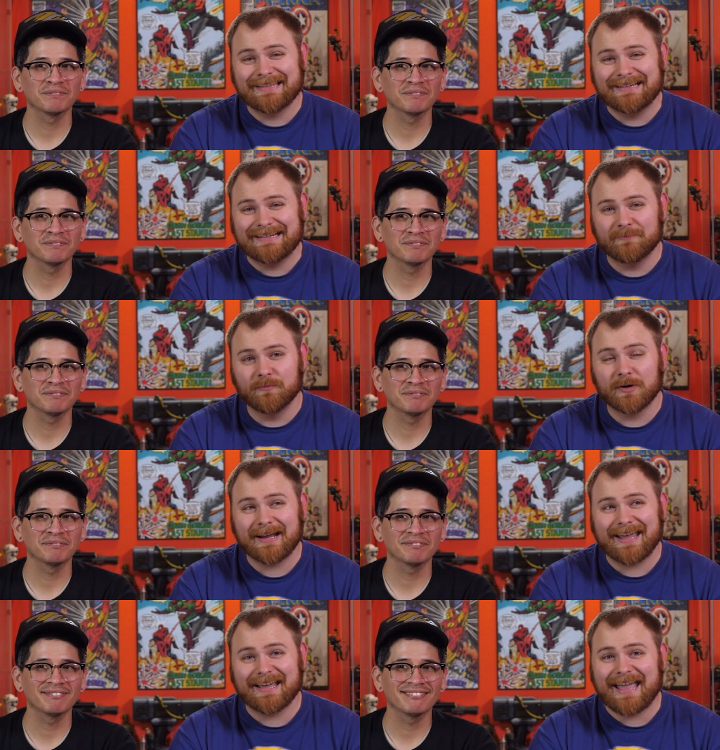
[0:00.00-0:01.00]
Speaker 1: the
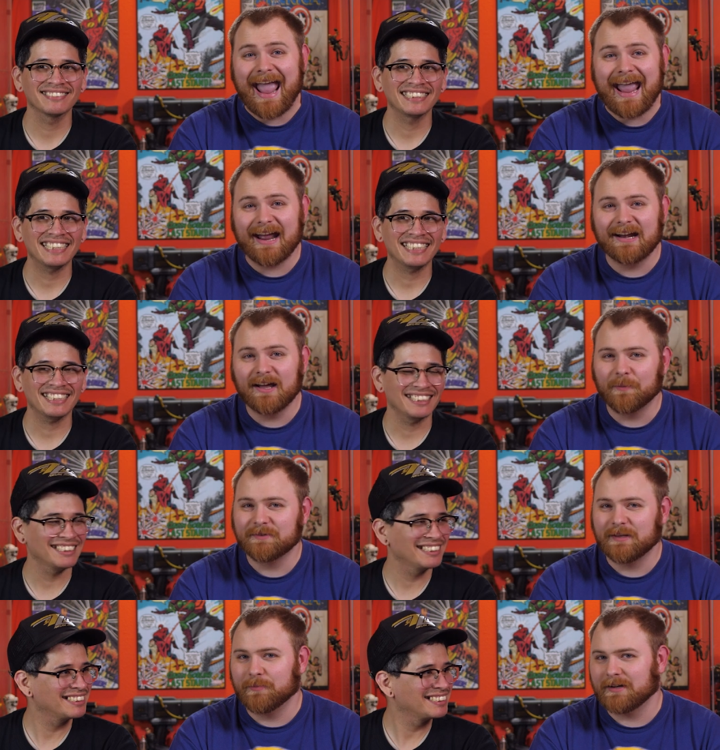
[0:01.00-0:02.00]
Brick Can. I
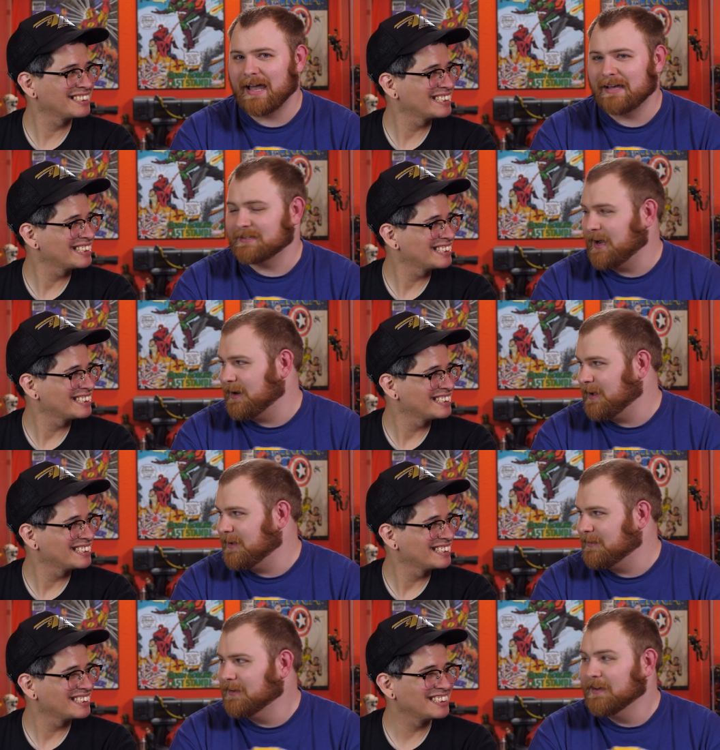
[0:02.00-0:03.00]
almost said Brick Cascade
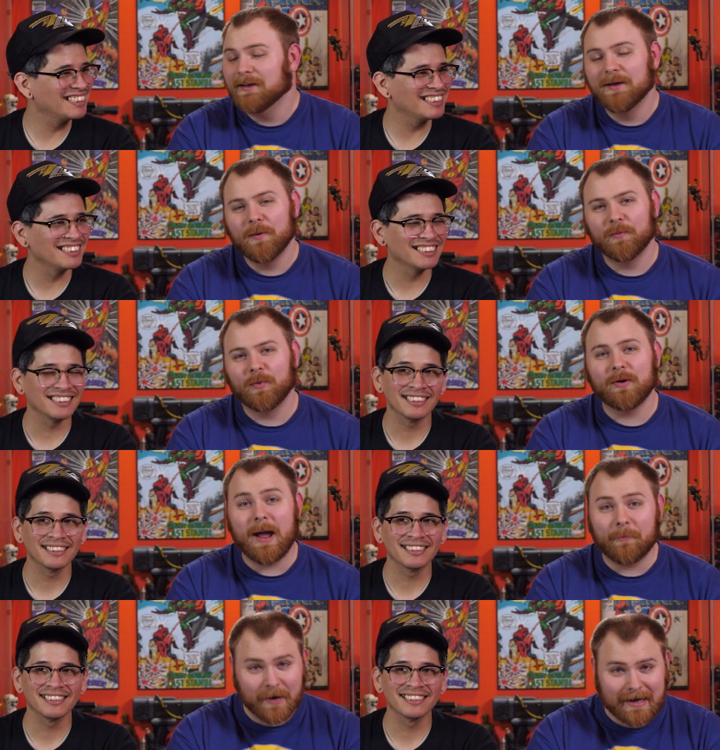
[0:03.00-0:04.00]
again. Yeah. We were
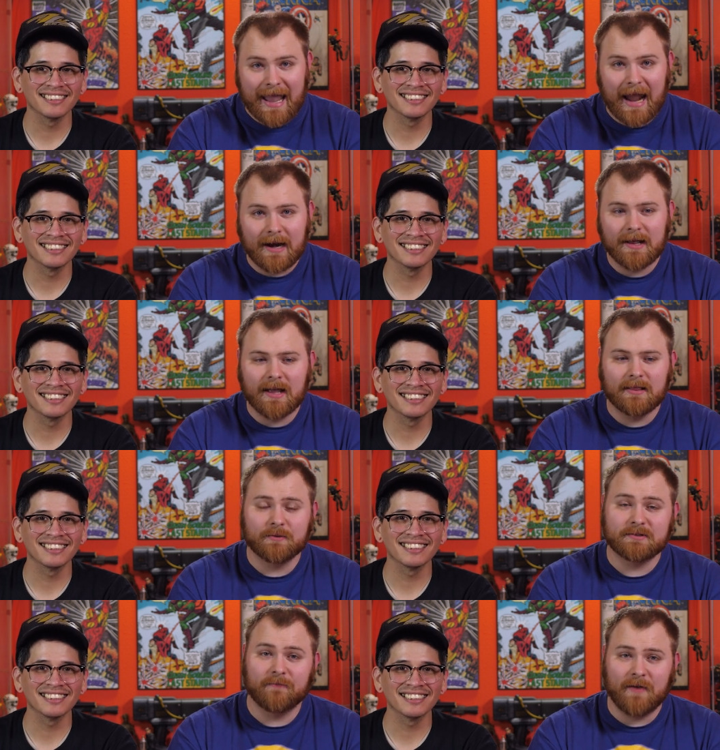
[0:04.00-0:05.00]
at Brick Can, and
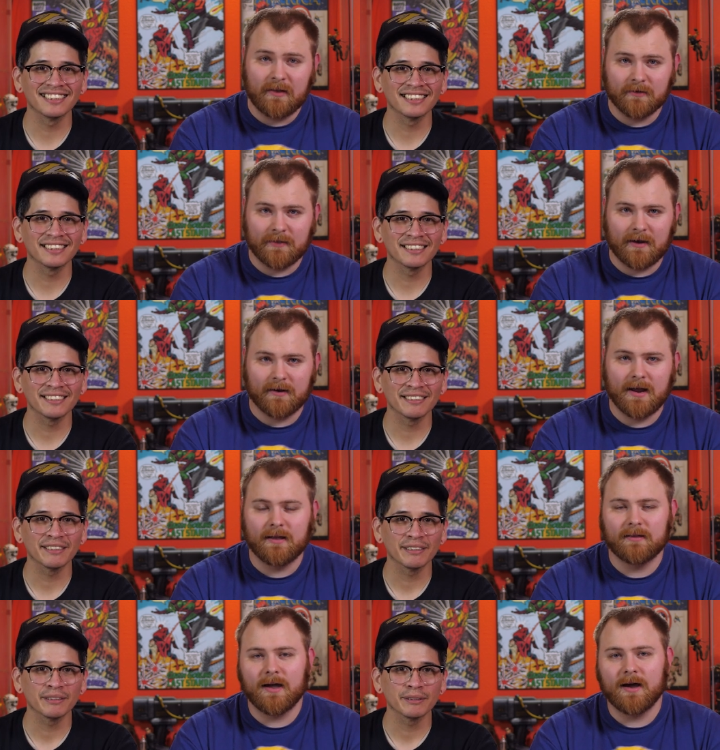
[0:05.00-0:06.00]
there was a vendor there
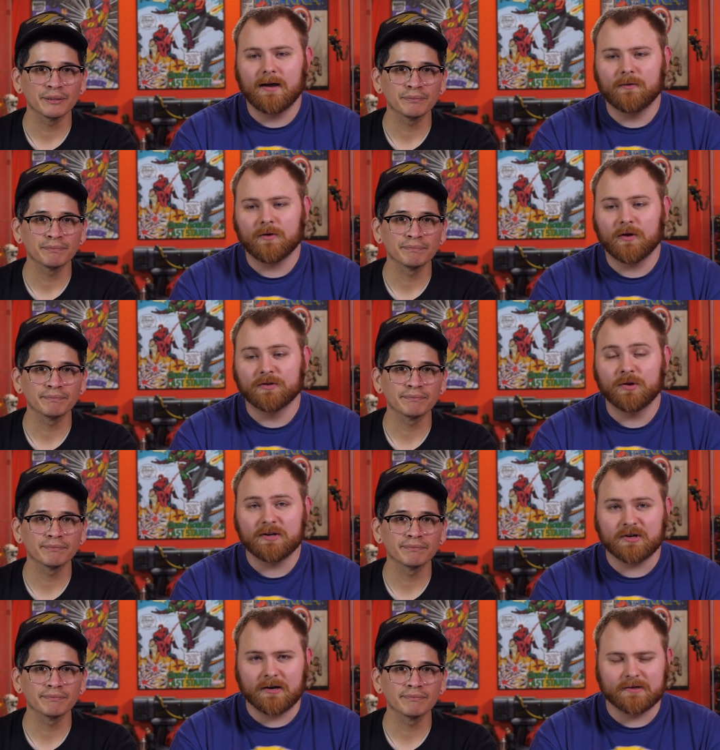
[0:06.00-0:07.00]
and uh, called Toy
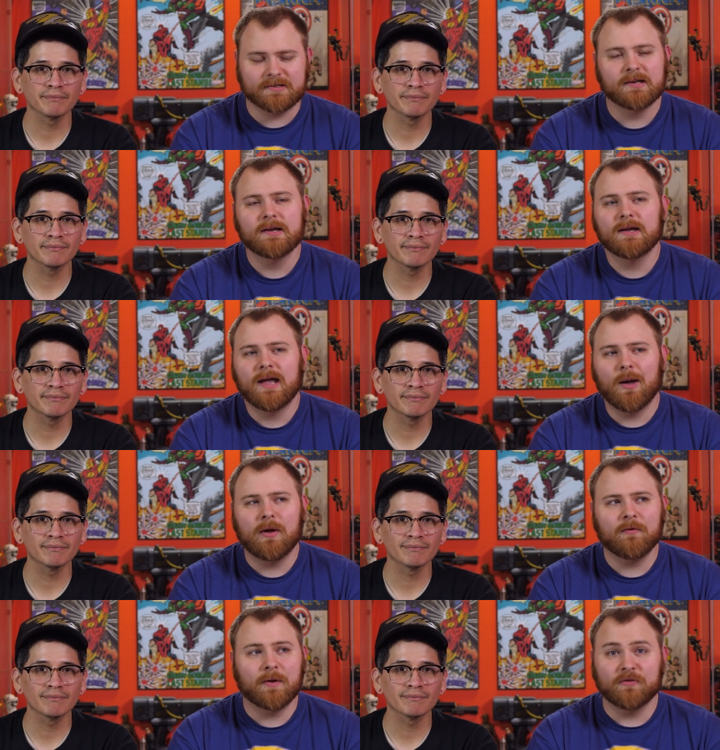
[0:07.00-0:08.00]
Traders, and
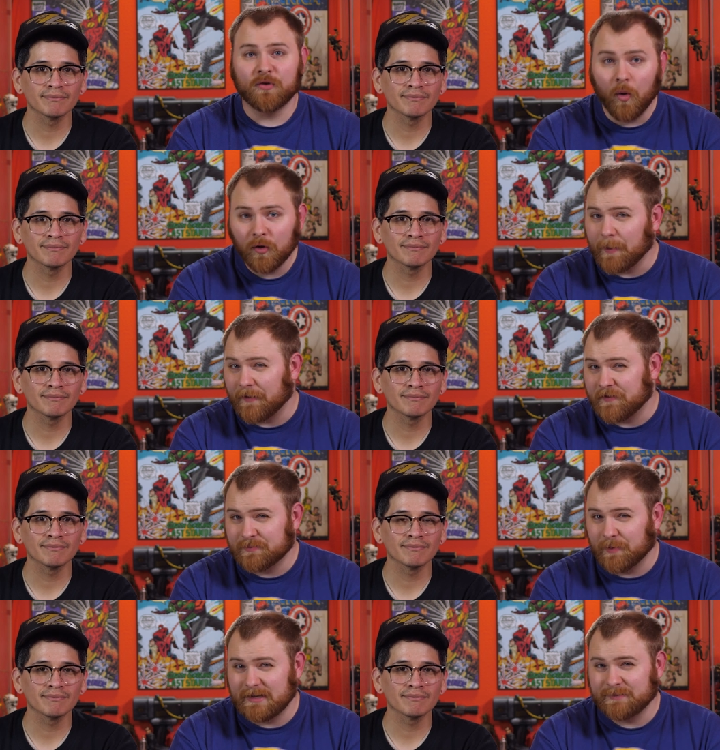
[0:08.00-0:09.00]
we have been told about
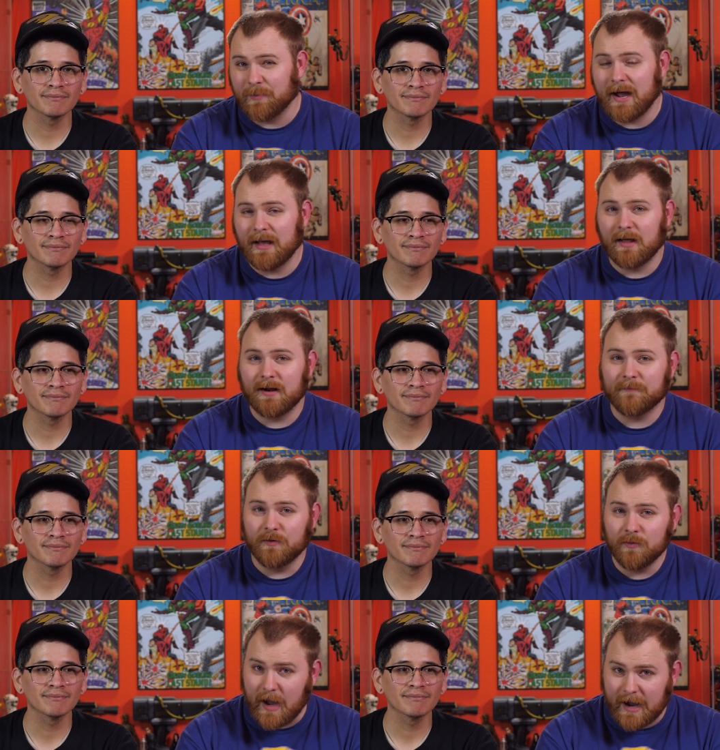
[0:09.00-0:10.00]
this place by a lot of
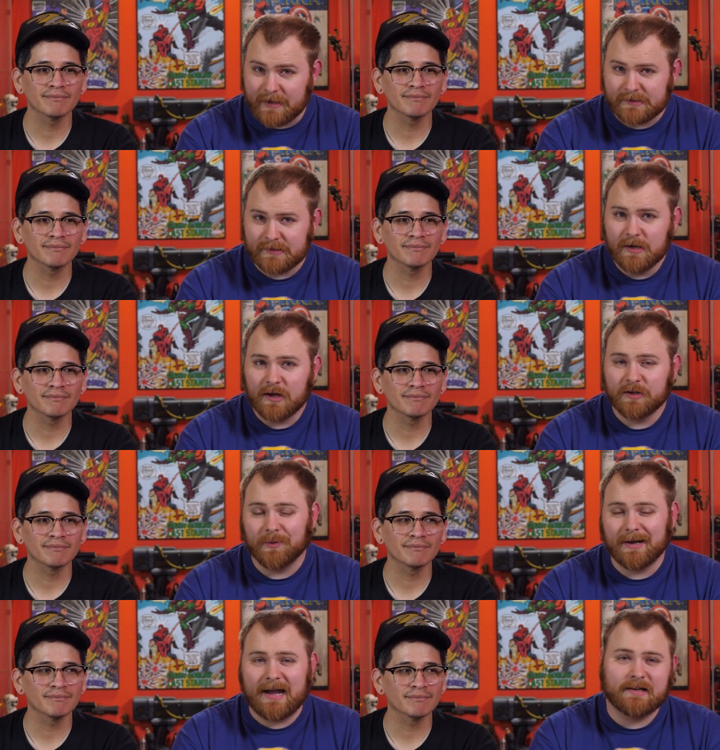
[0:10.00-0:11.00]
you guys, because
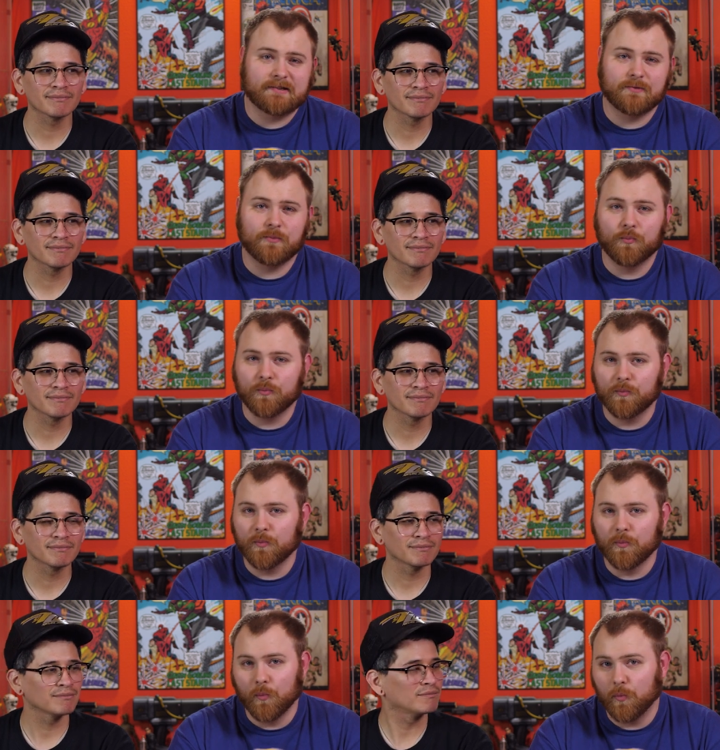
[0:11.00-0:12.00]
we had asked,
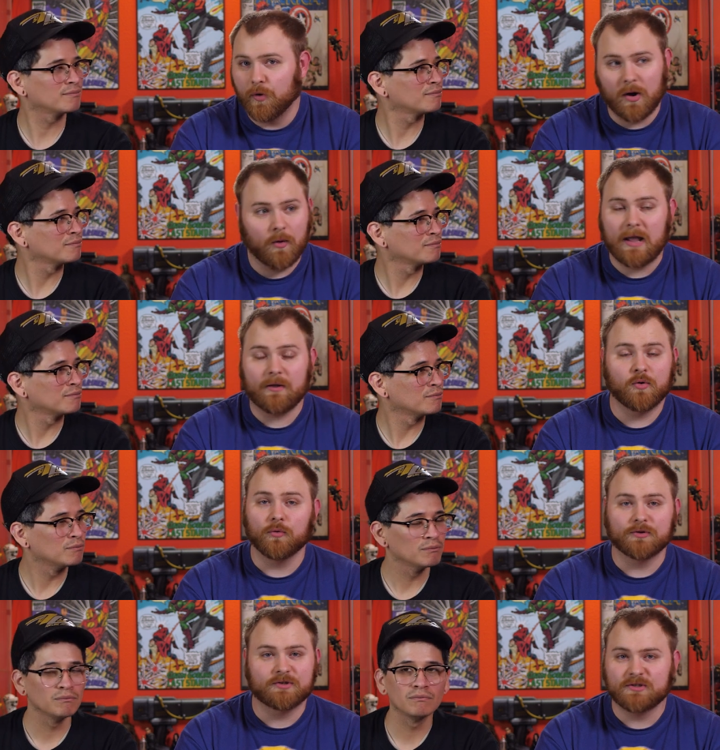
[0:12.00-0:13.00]
you know, any
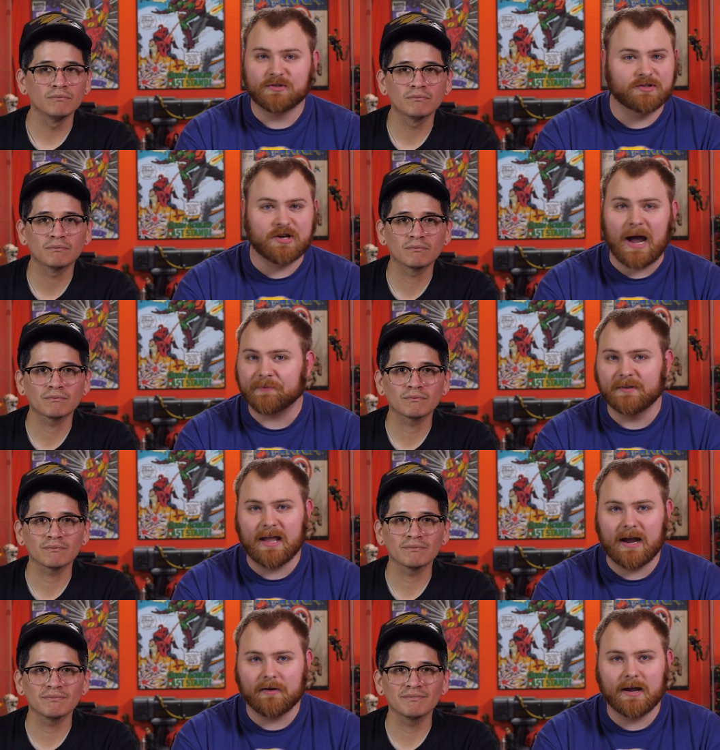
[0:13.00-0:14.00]
cool shops in
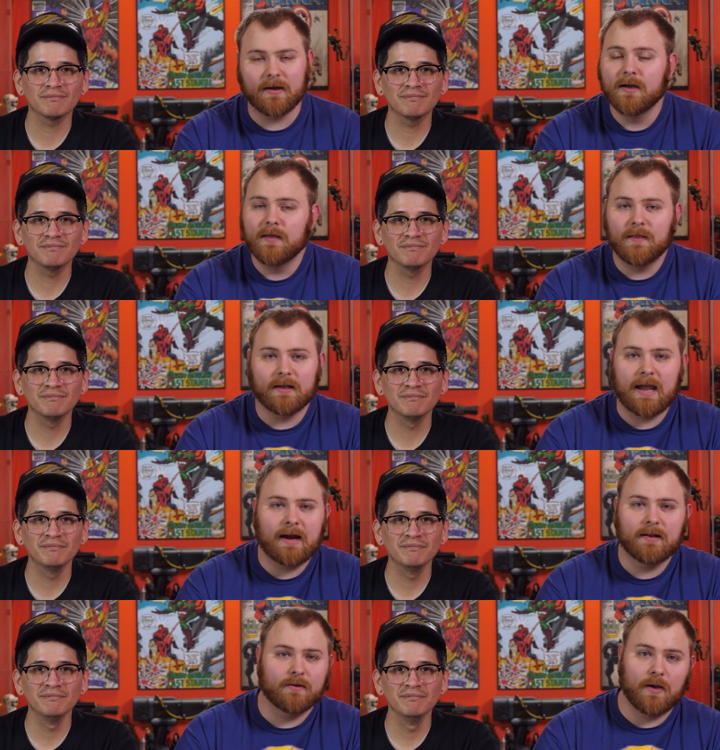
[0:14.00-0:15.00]
the area in
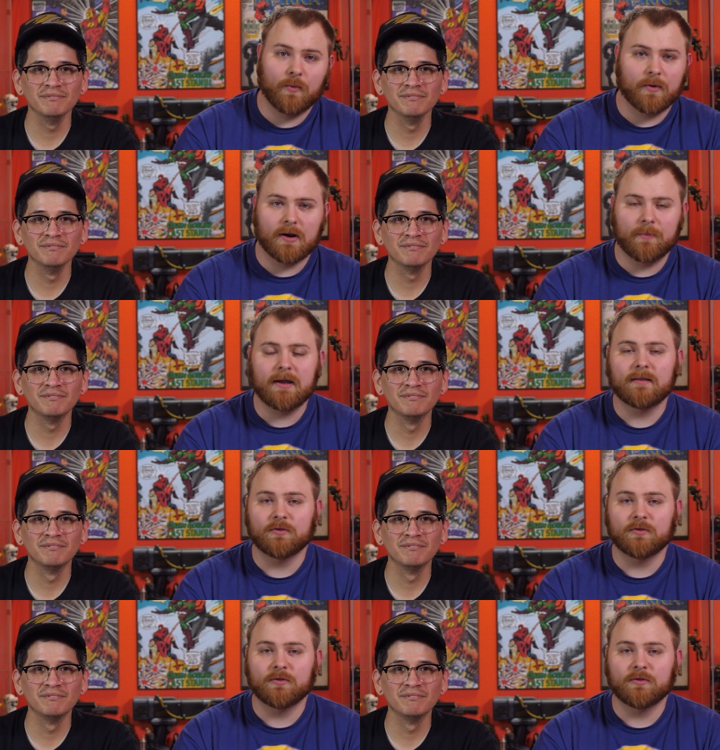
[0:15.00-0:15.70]
Canada that we were going to be